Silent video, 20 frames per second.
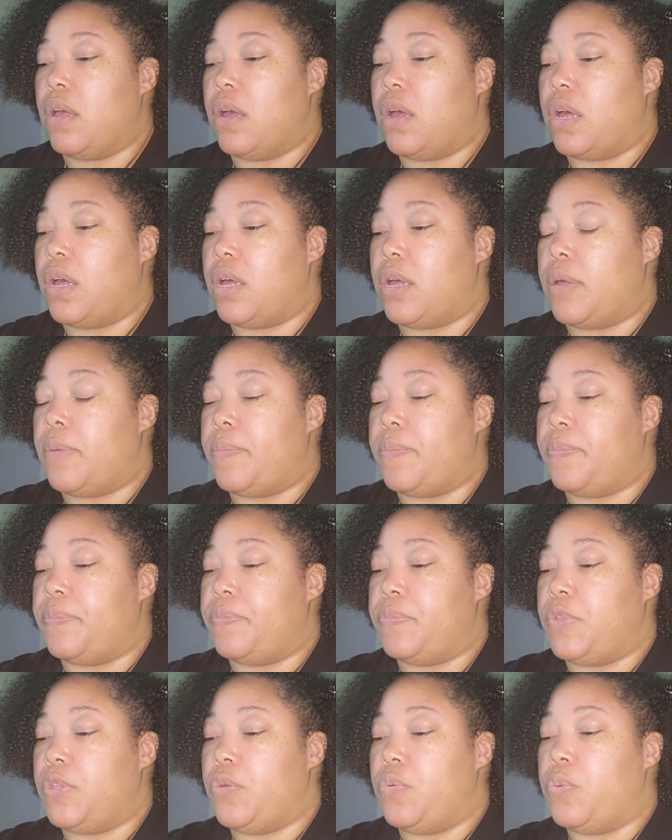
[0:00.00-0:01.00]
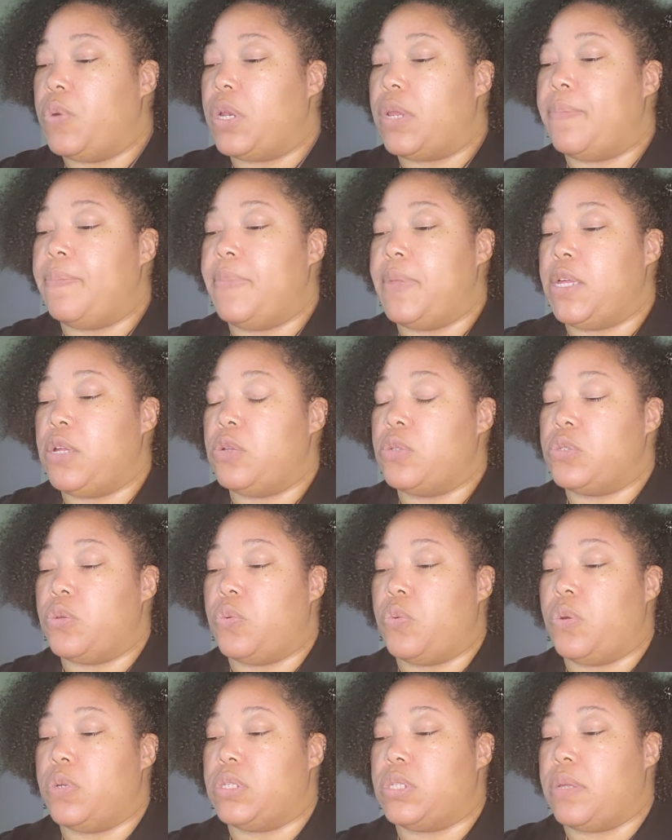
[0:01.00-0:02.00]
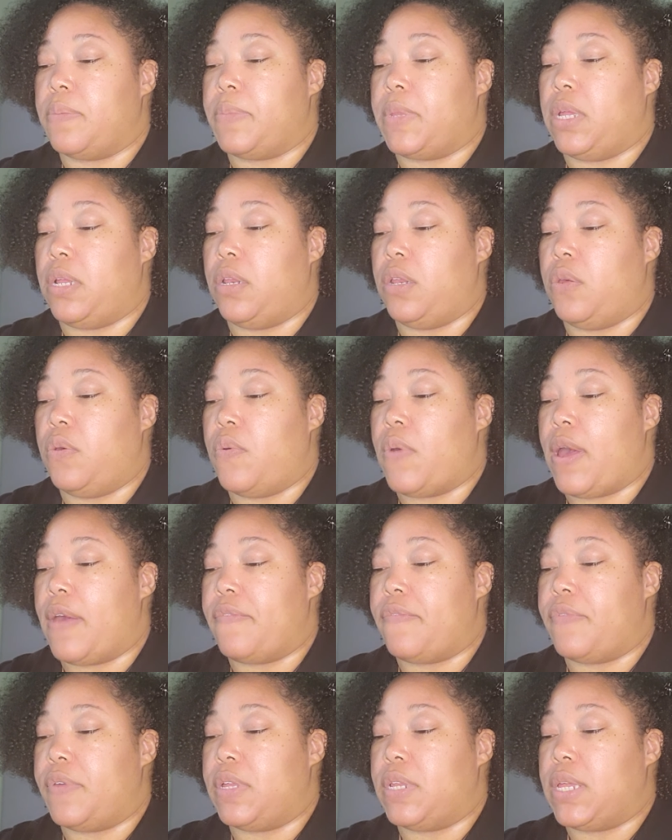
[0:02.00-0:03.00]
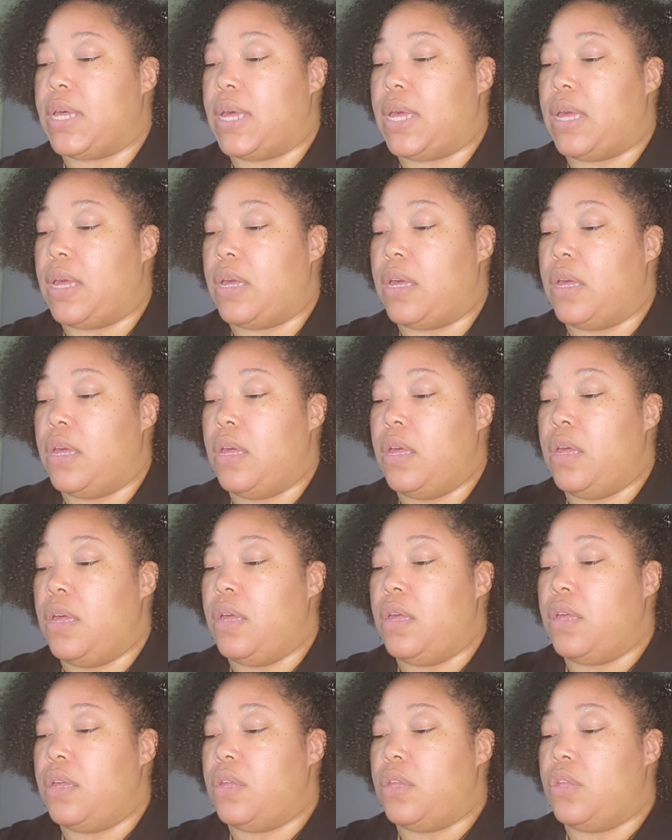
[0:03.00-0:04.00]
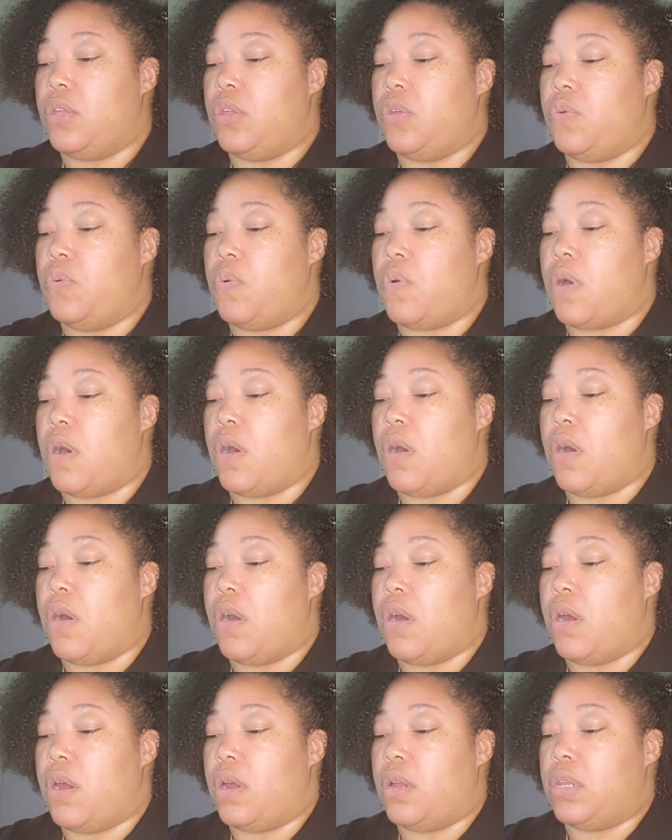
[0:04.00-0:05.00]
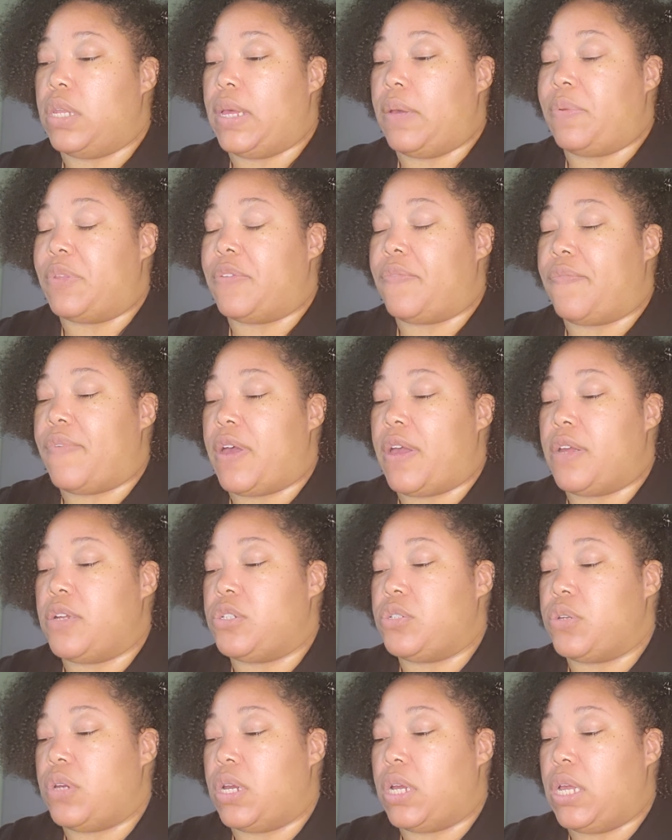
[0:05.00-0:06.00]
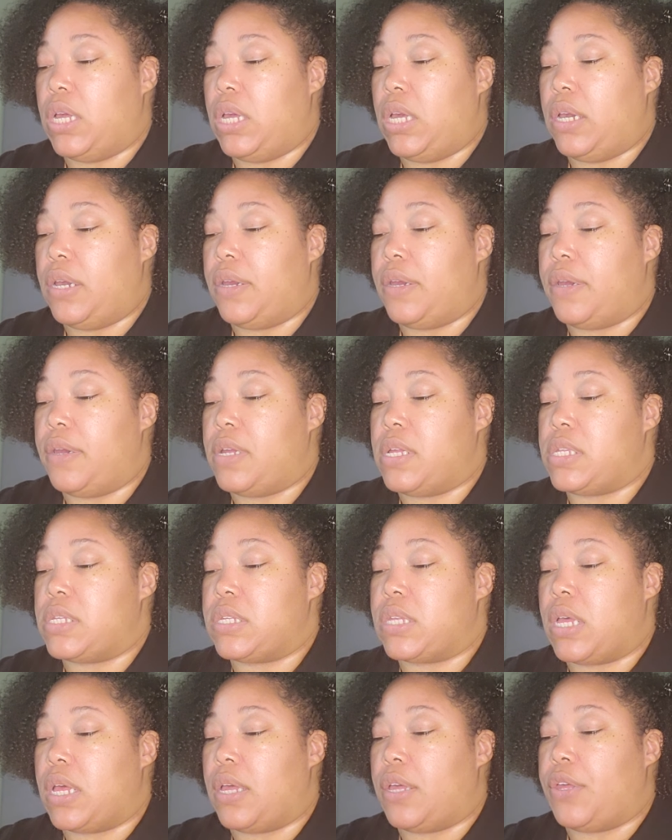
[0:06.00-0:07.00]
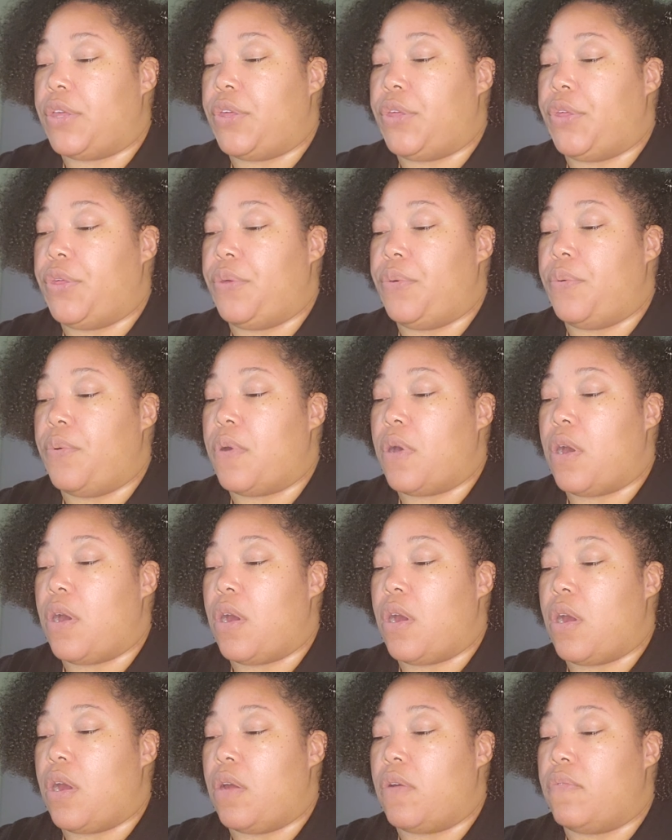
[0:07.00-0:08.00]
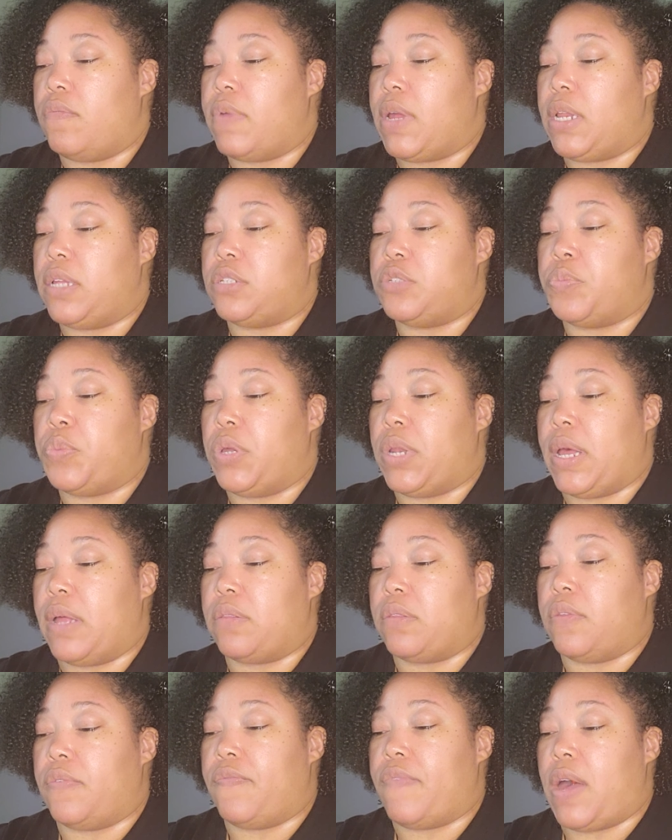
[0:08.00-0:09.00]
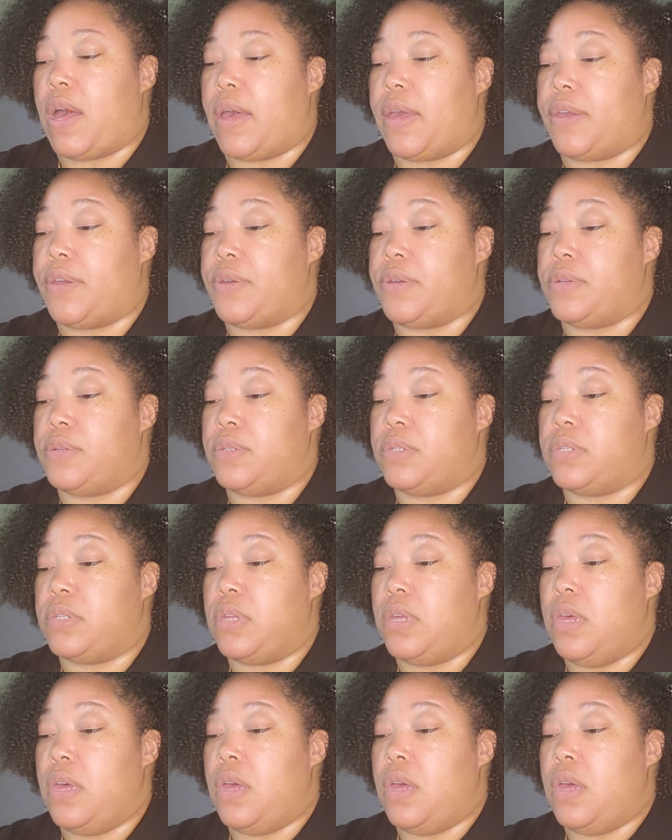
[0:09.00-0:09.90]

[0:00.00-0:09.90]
um, you want to build towards something new. I feel like you are, like with the fire truck here, it's like you are ready to put out the fires